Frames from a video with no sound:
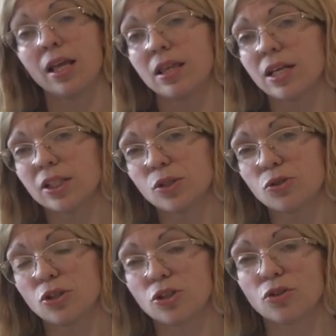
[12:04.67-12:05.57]
They are
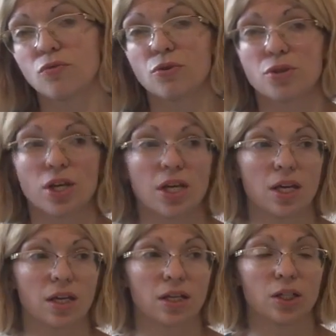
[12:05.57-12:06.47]
not changing for
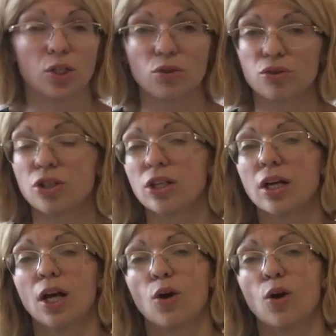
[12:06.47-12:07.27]
the neuter,